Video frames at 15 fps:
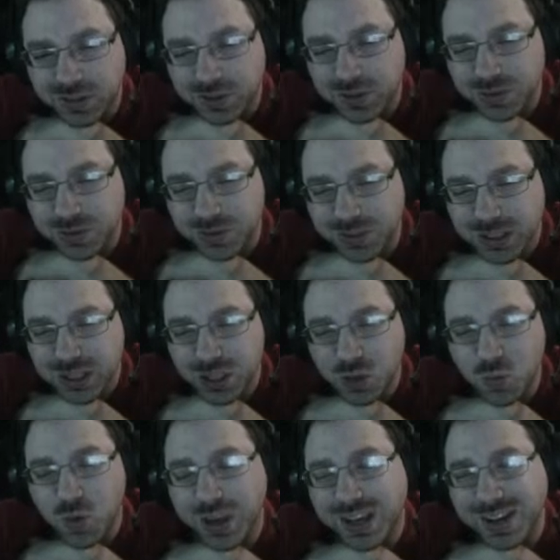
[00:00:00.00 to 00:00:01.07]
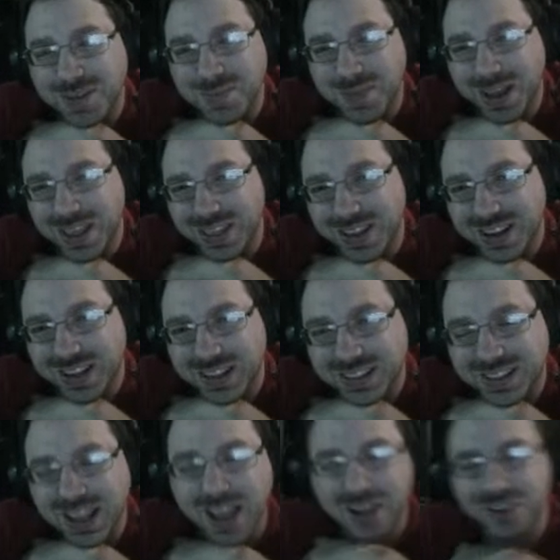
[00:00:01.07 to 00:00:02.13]
Ooh, you wing him and then he
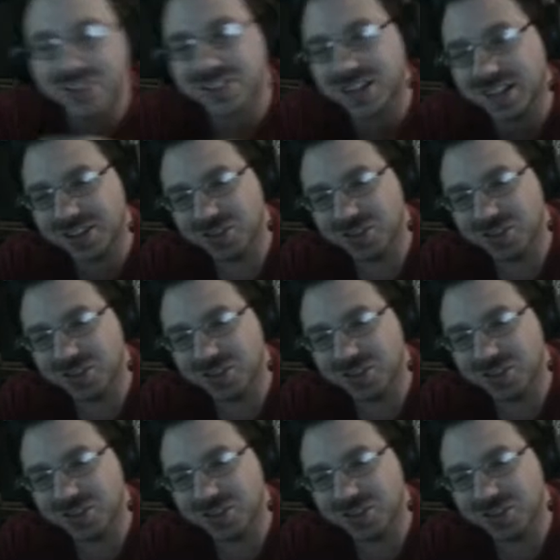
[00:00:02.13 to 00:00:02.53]
staggers and then